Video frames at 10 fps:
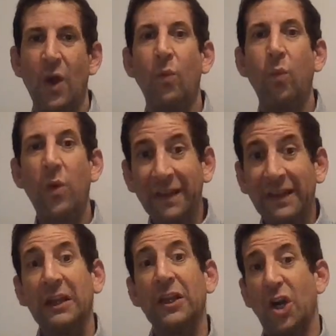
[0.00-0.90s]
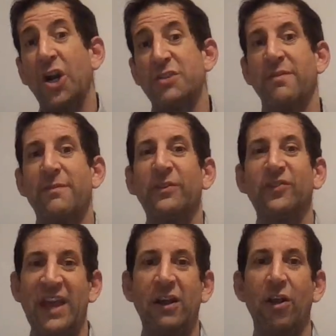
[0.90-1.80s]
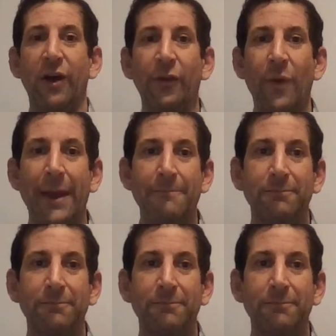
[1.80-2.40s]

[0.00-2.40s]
with a little encouragement from a snake along the way.